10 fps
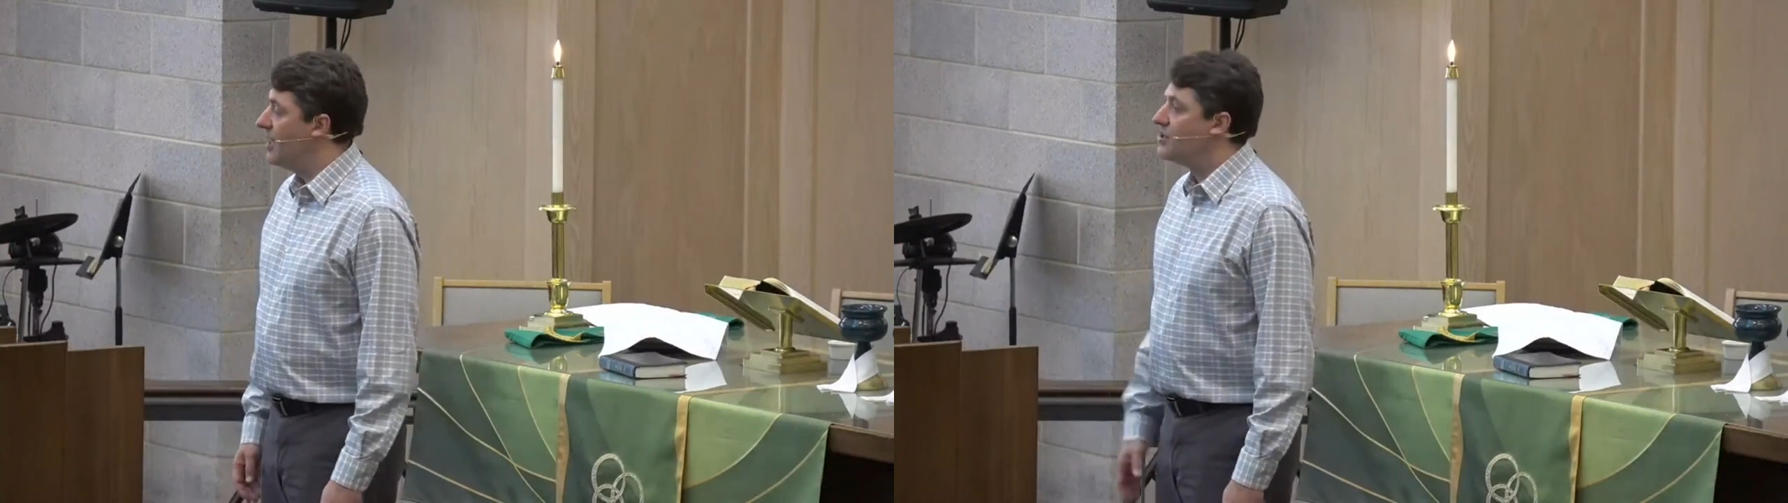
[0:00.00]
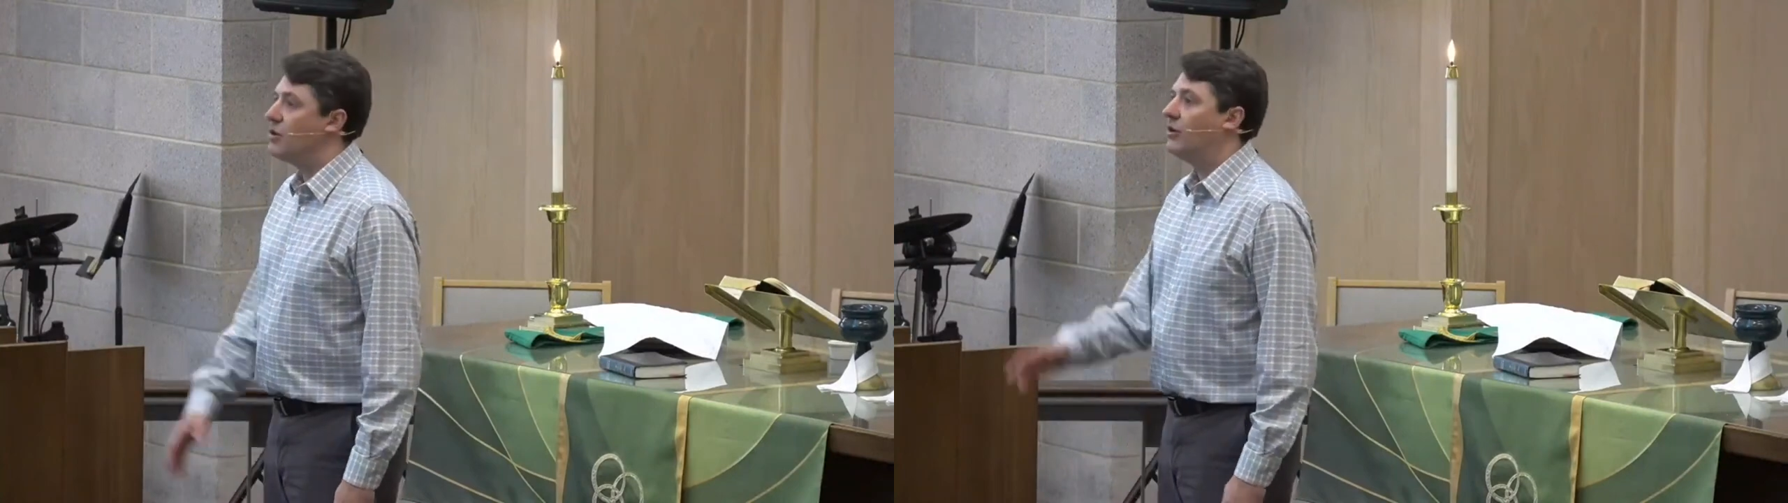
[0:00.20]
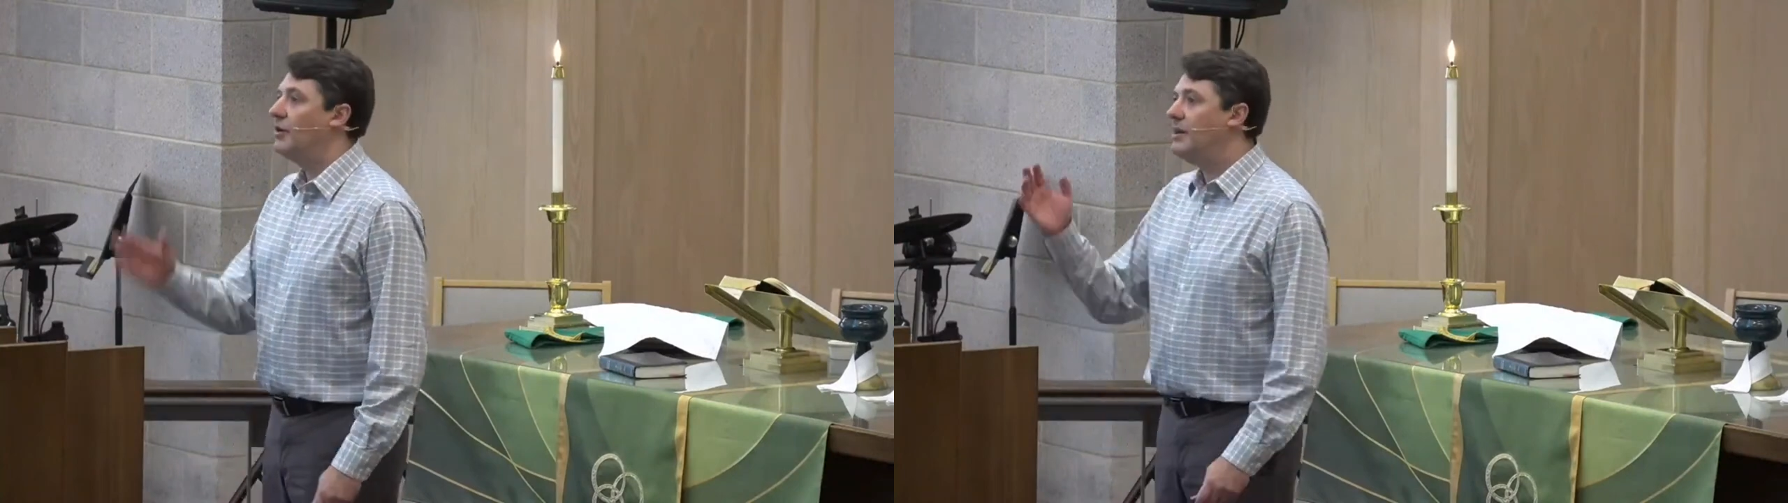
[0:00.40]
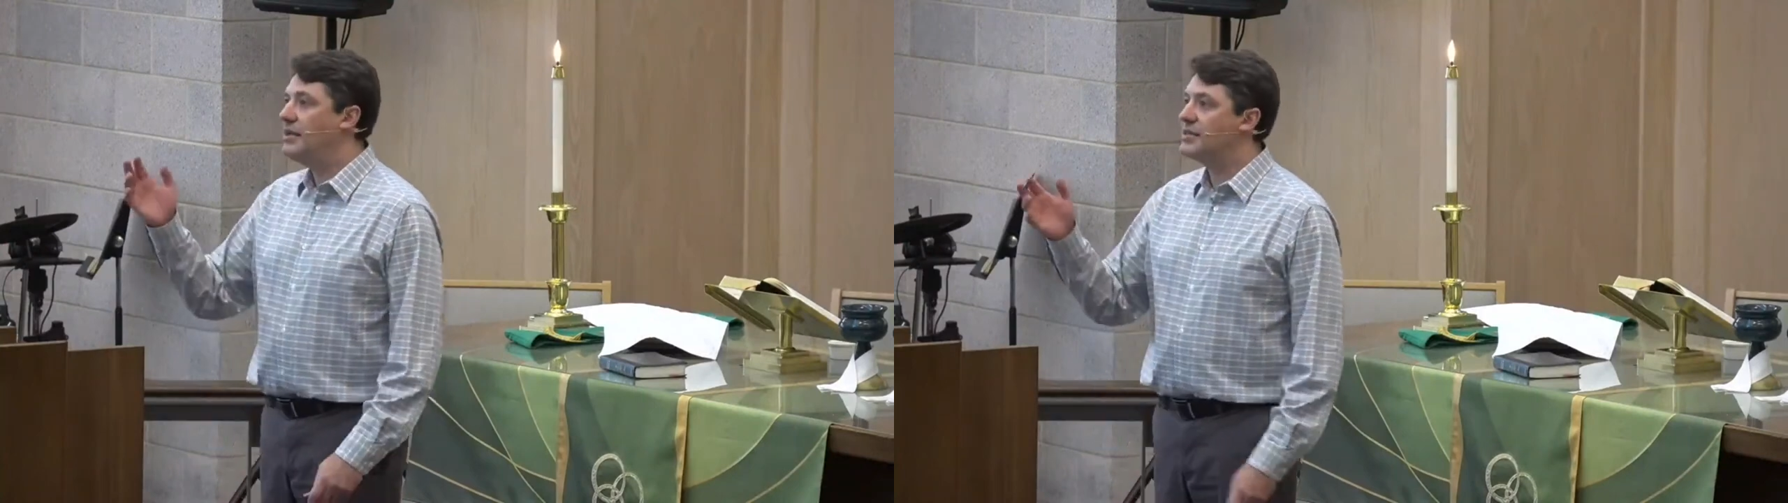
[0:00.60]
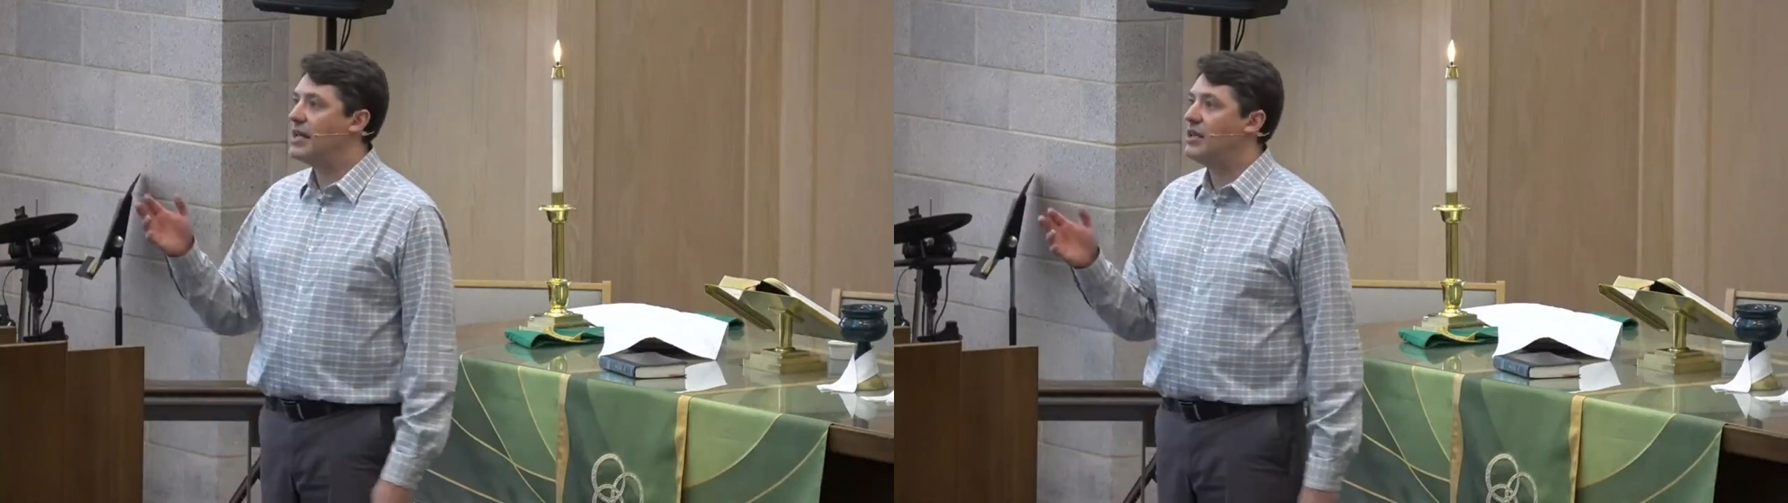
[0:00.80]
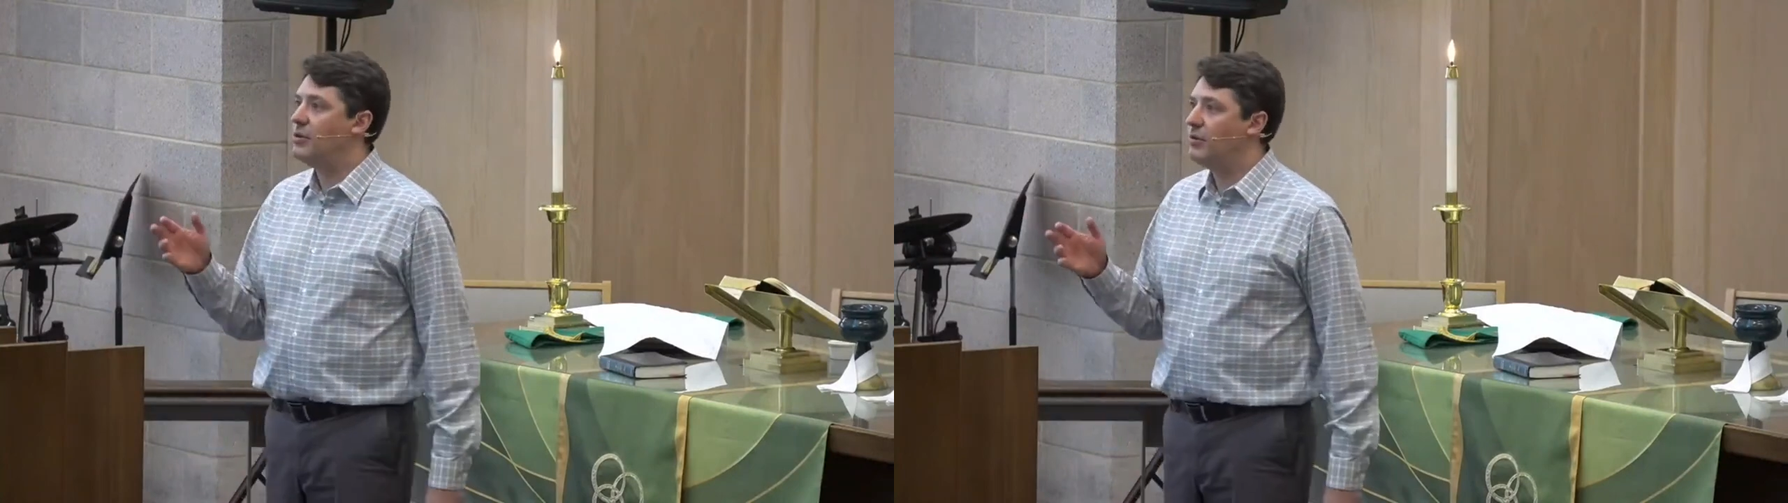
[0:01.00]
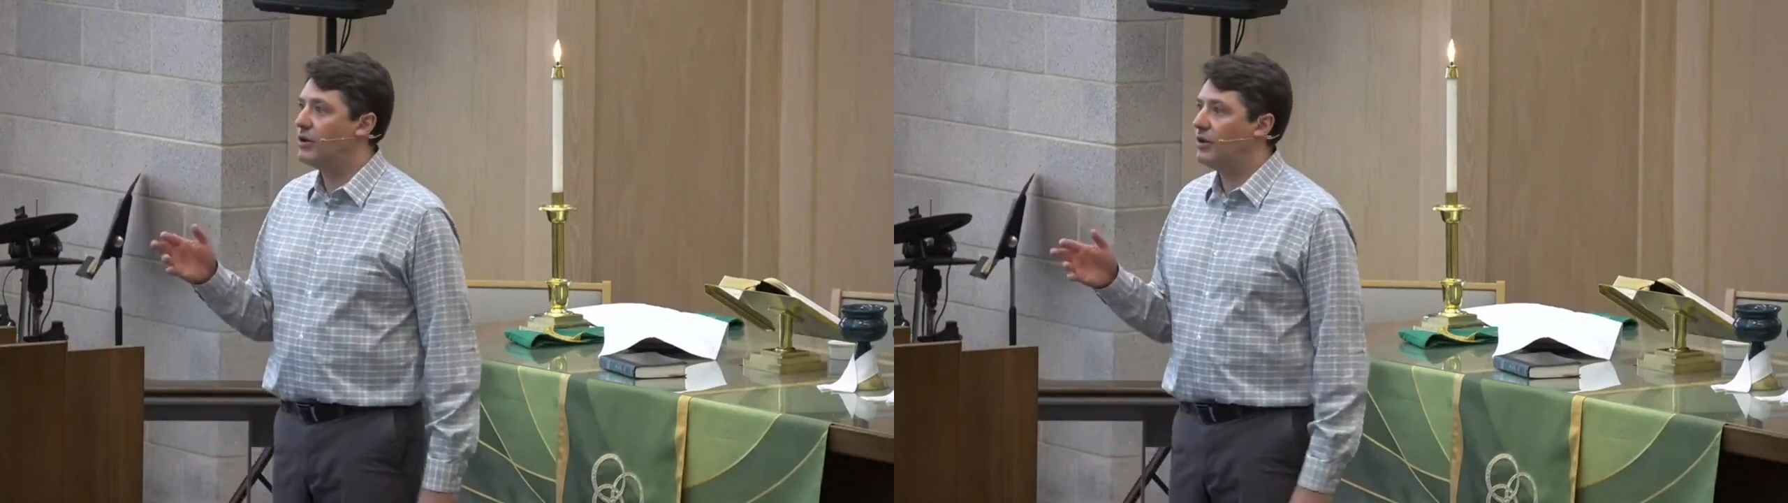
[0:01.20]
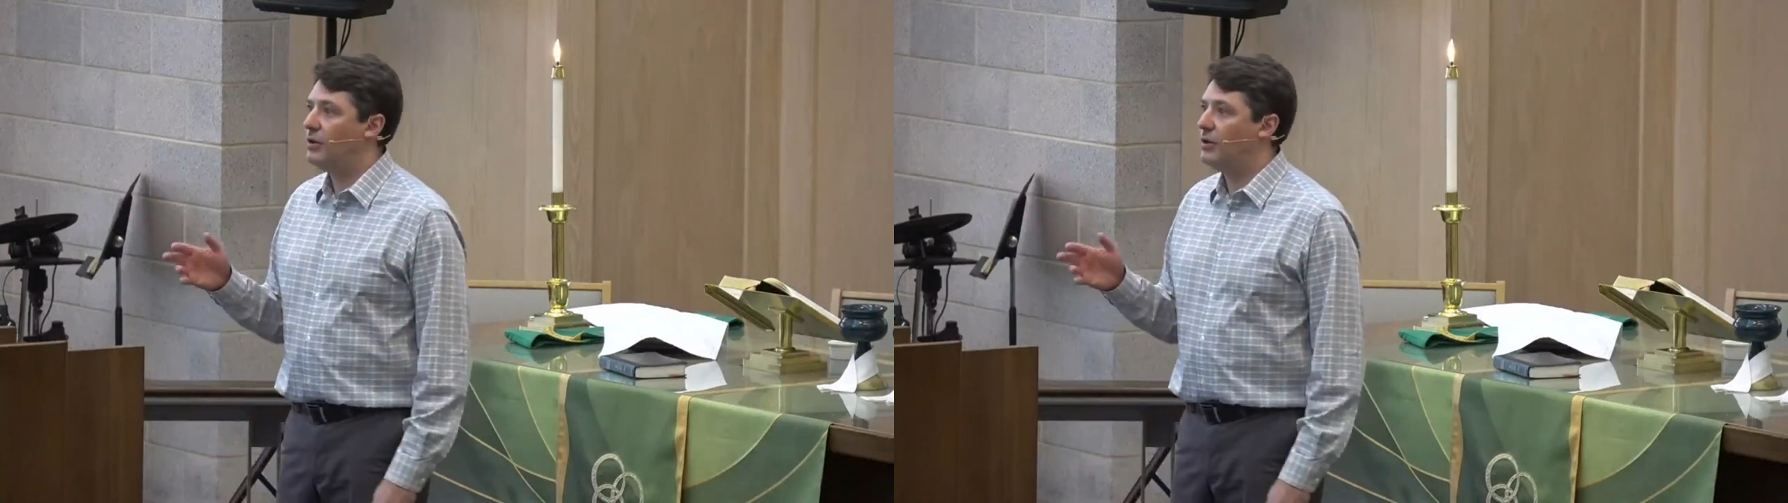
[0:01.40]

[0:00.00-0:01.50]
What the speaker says: So let me take you on a